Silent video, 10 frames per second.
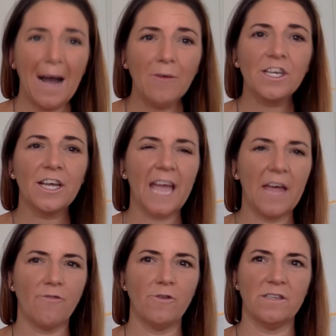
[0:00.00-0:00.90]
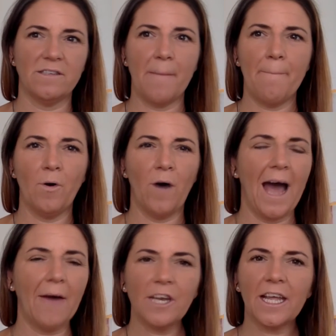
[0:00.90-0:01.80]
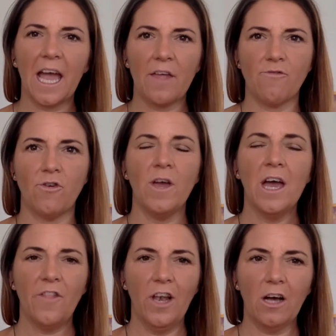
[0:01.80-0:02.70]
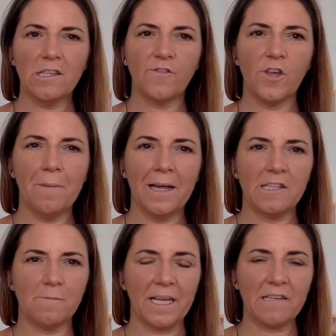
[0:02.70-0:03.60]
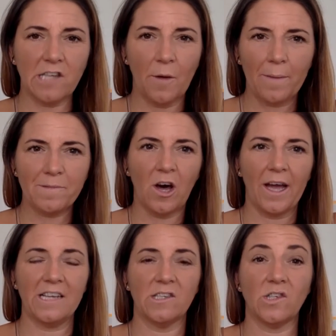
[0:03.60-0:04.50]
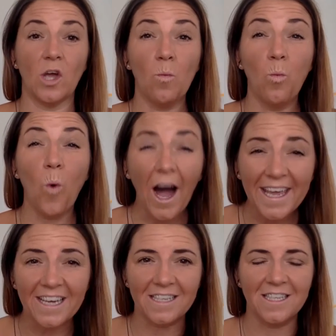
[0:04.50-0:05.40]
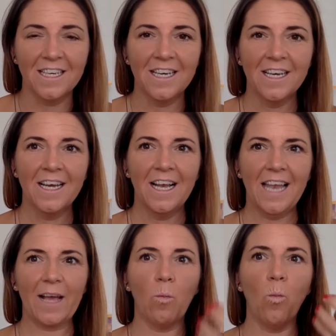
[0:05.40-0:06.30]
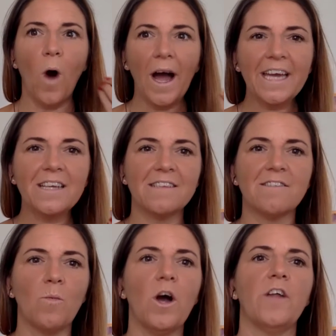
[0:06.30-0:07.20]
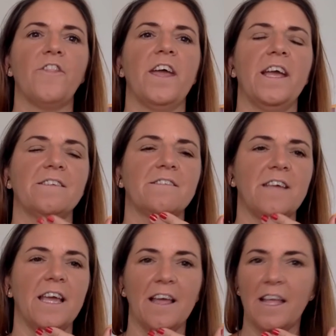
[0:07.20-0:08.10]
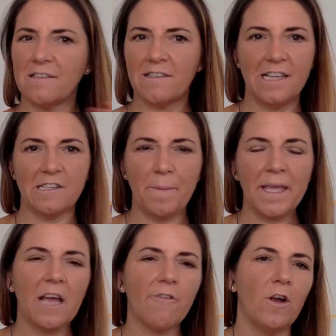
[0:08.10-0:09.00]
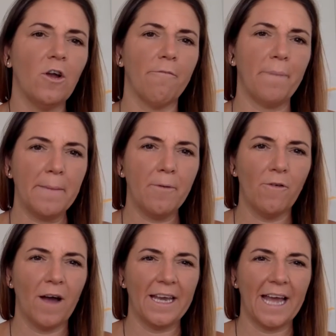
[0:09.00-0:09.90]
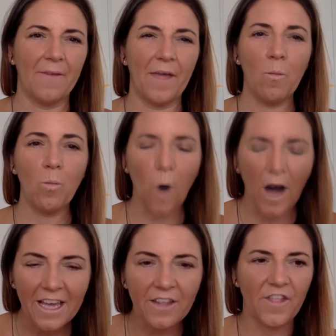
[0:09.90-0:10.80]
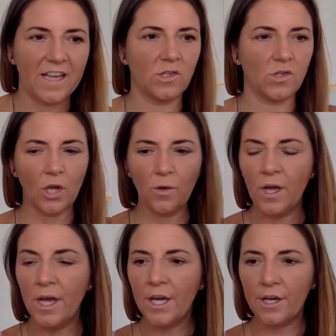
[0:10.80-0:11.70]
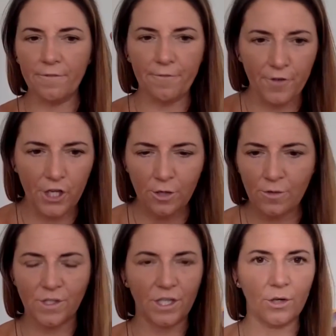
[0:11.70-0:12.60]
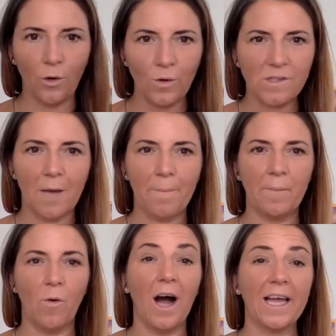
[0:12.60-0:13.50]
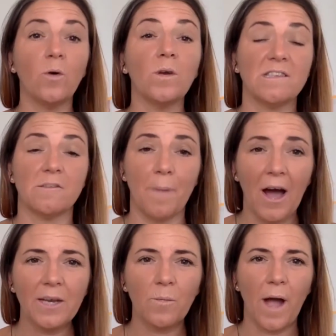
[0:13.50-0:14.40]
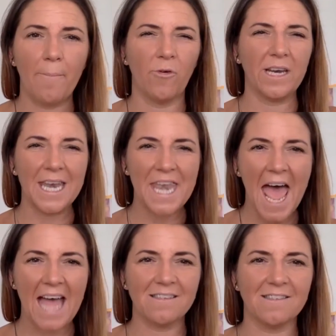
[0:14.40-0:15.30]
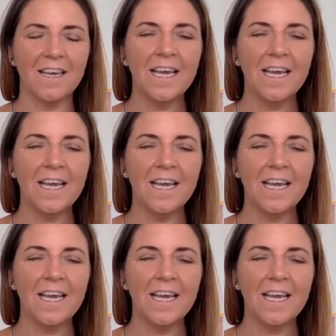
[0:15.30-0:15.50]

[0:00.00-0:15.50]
how did I get through December? How did I get through the last few months being so uptight and so wired? Like, wired is a word that it's speaking for a lot of people right now. They're wired. They're so confused and caught up in what I call a spider web or in a net.